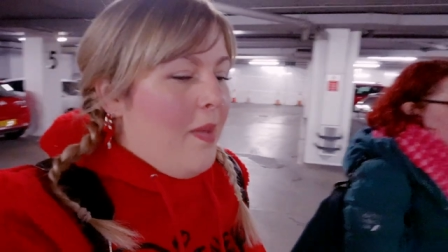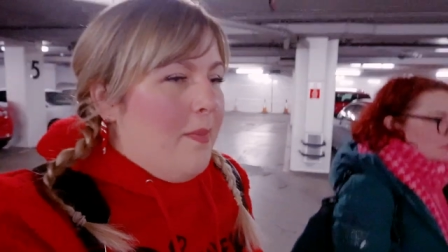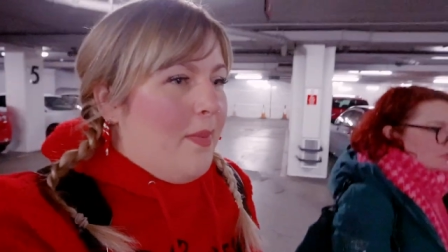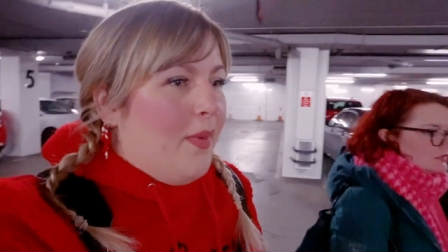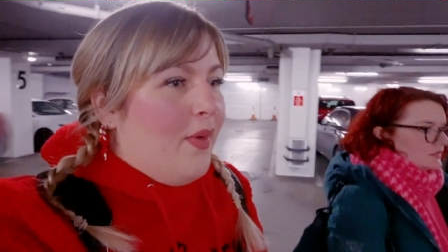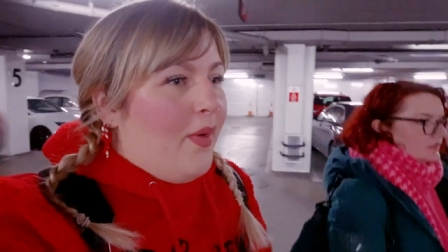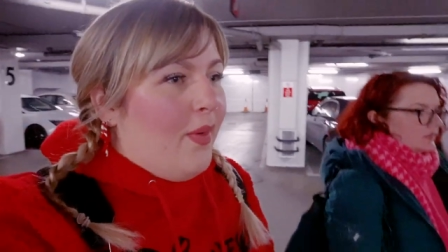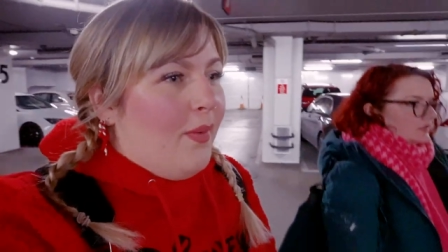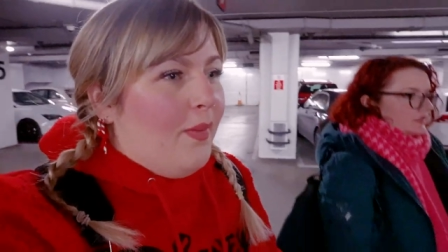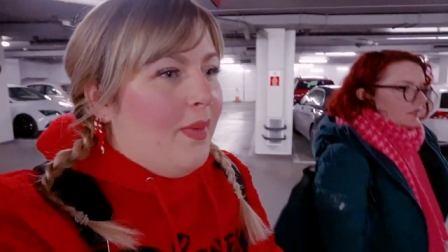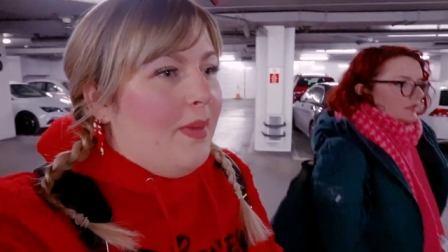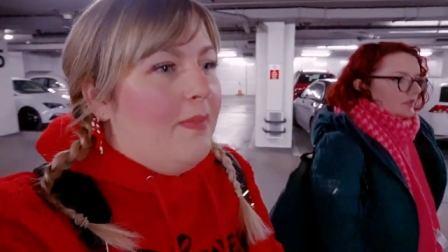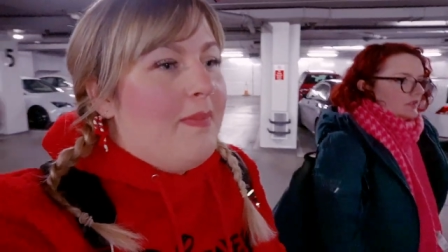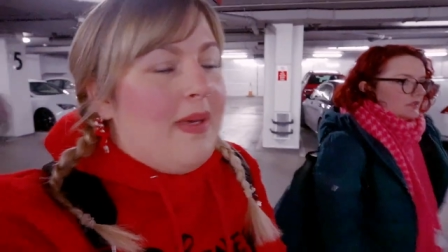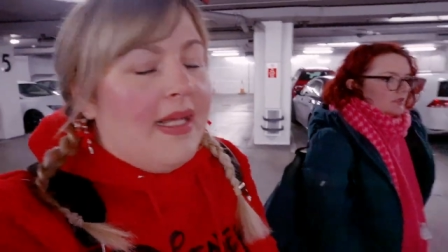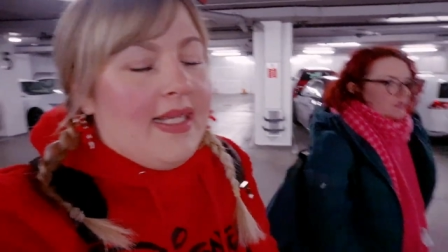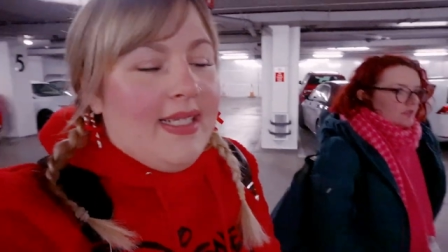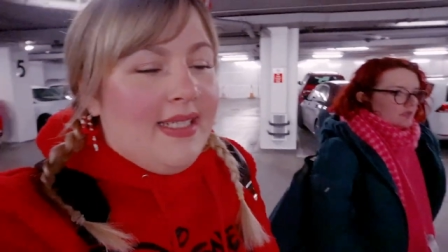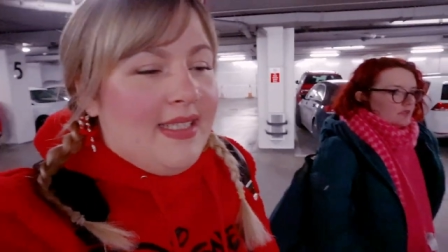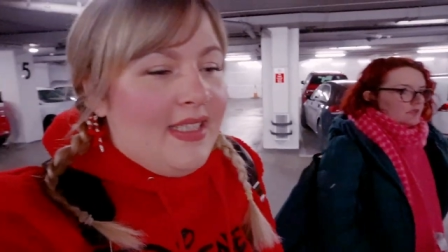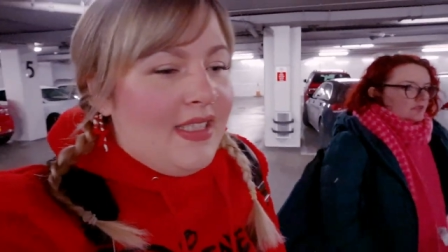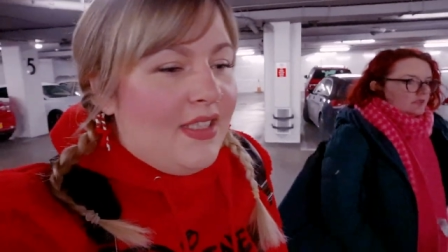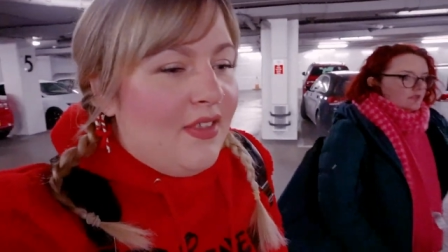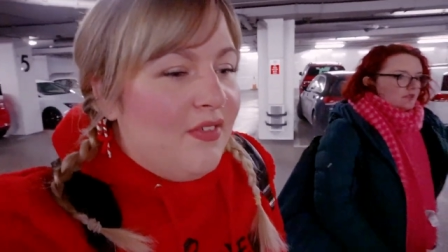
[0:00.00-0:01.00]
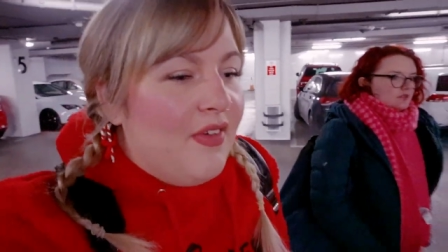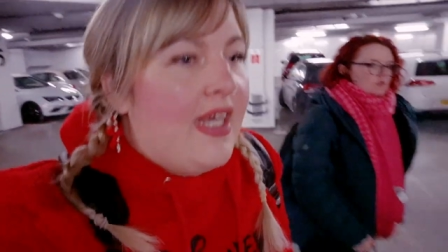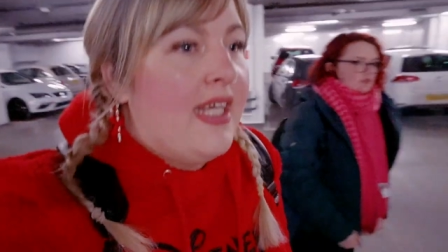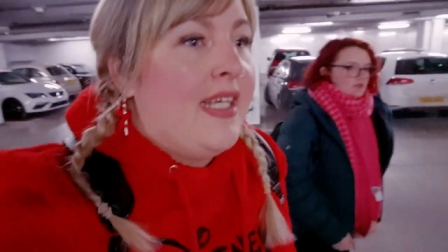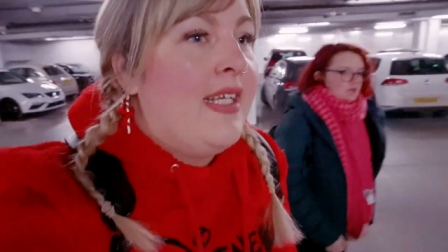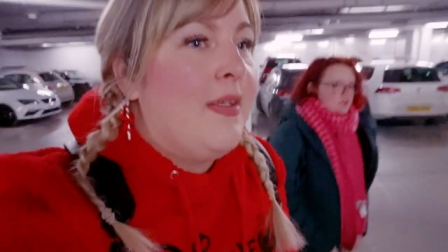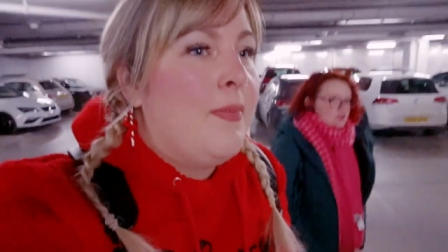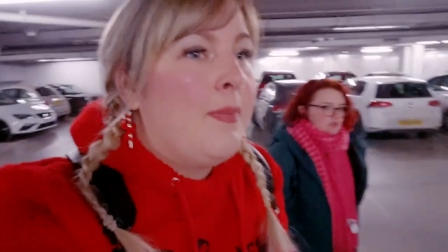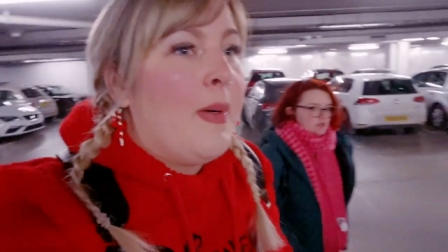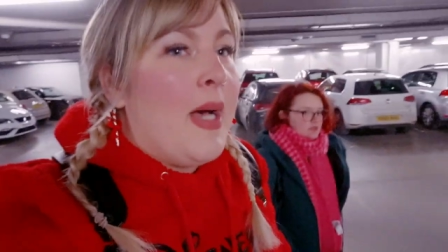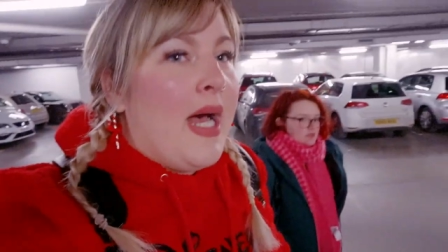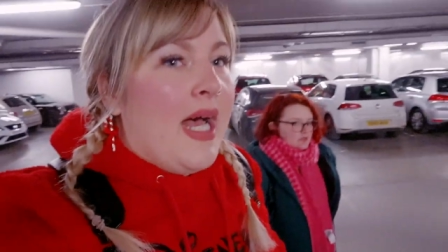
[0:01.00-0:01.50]
But we managed to
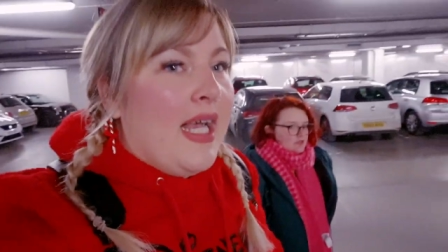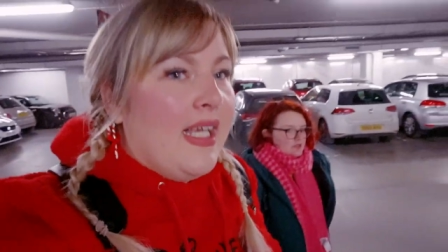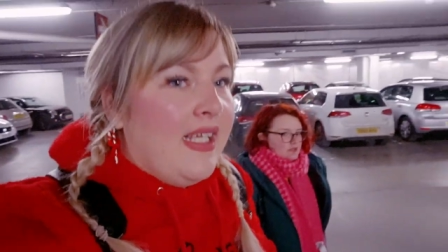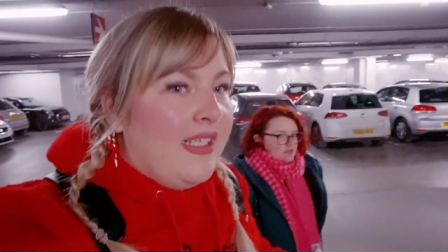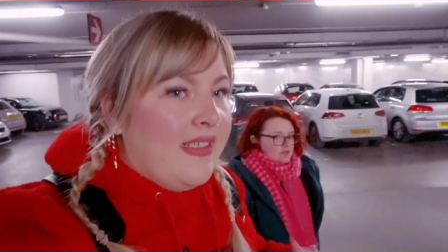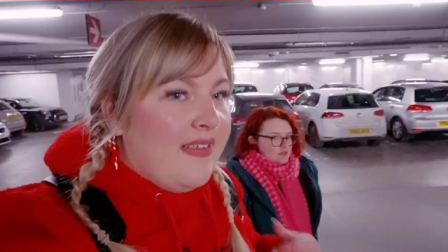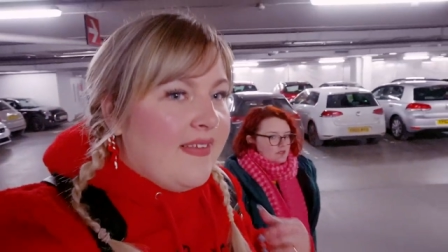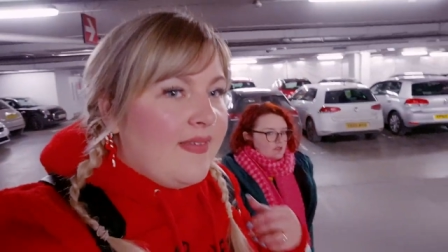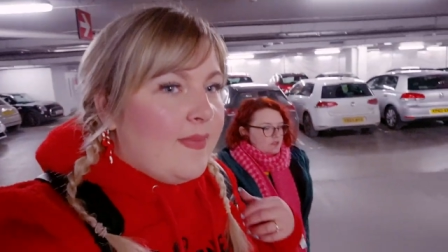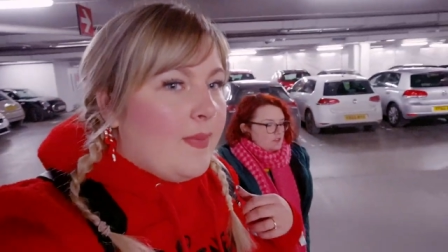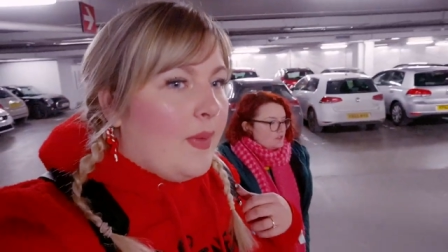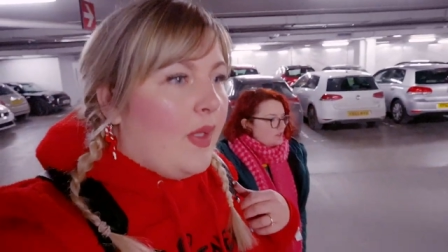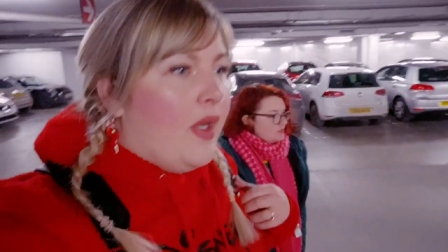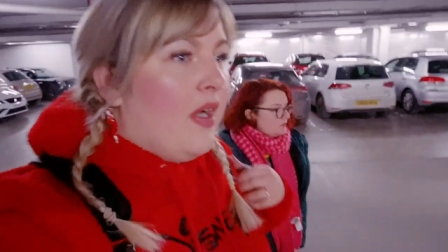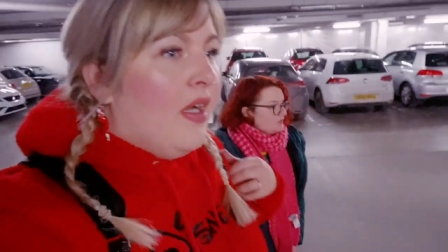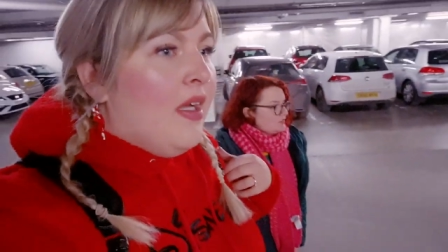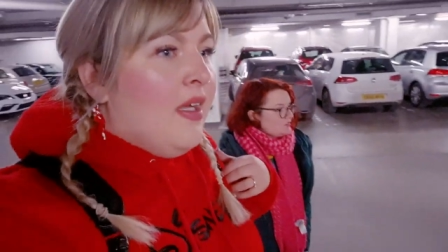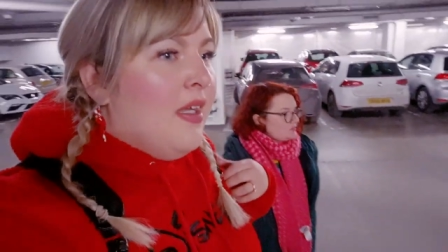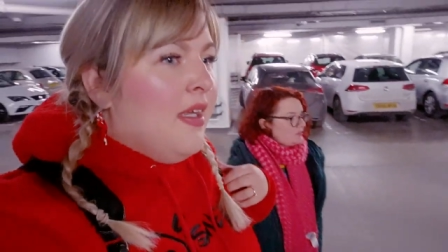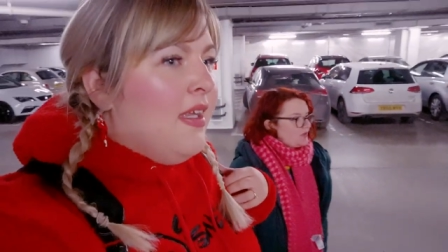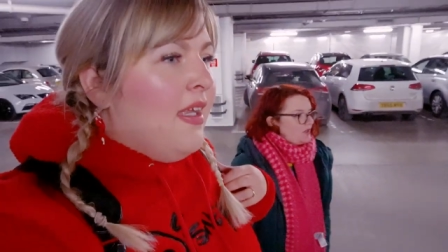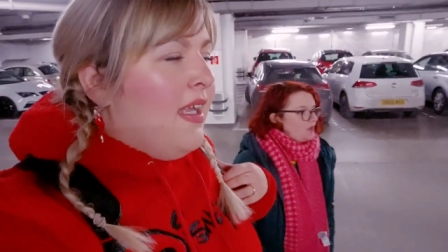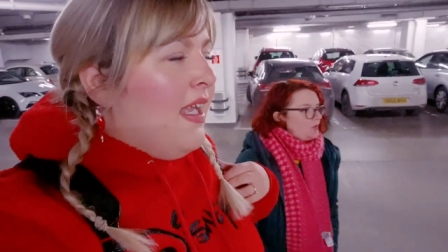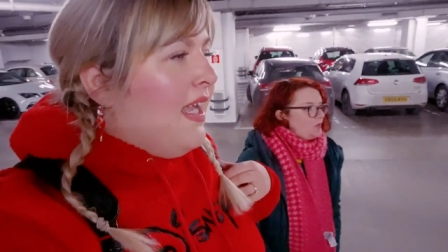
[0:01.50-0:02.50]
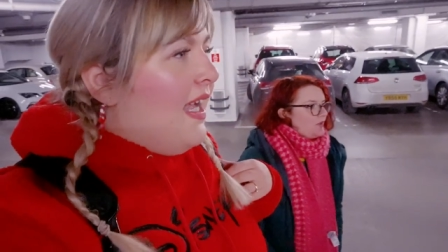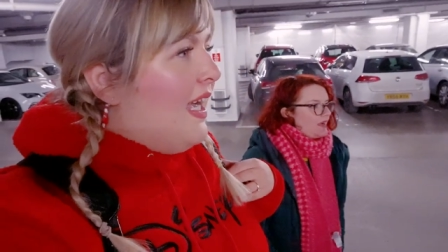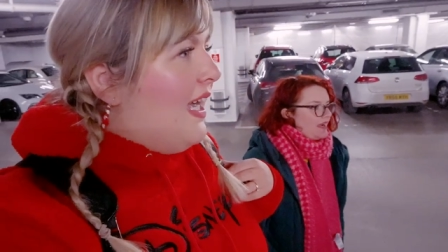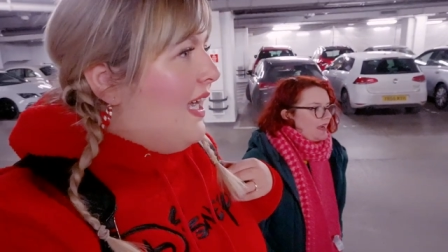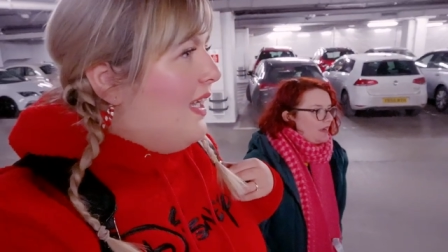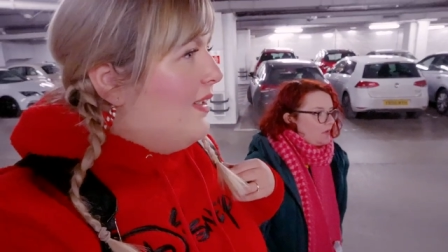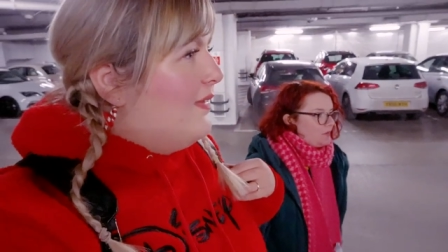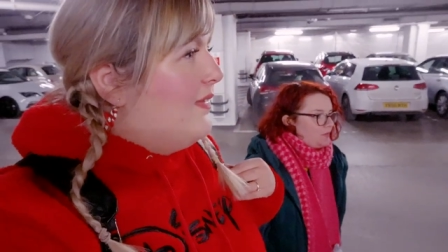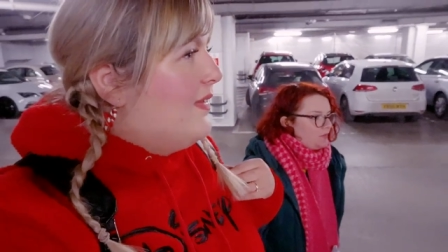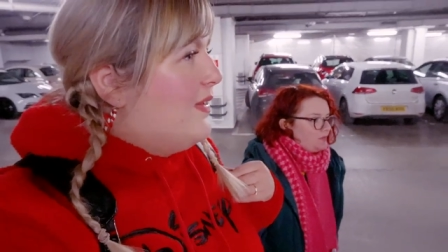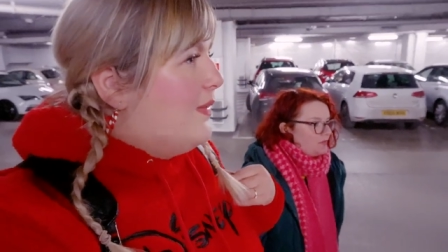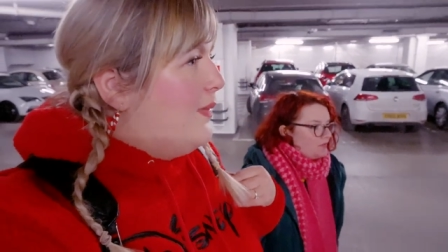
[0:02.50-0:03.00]
find a parking spot.
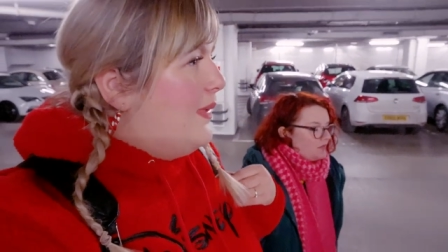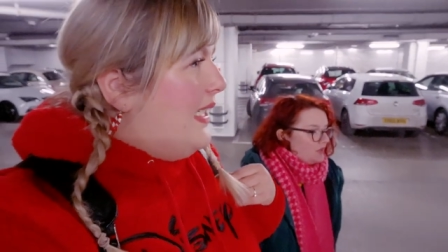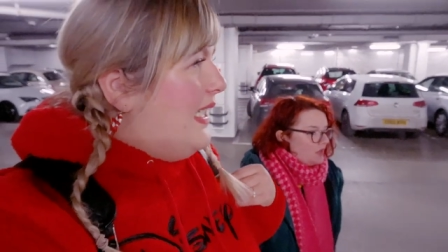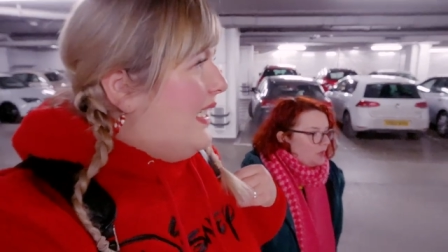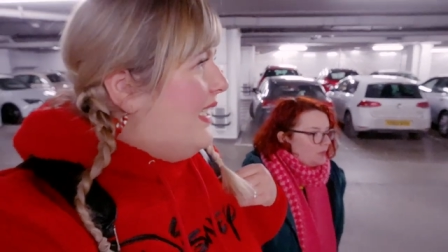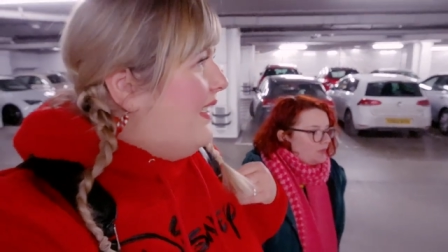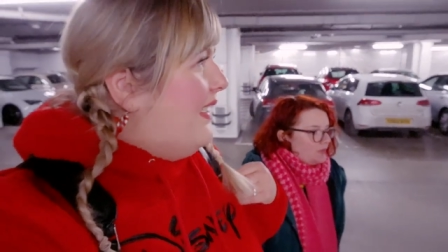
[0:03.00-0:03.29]
How do we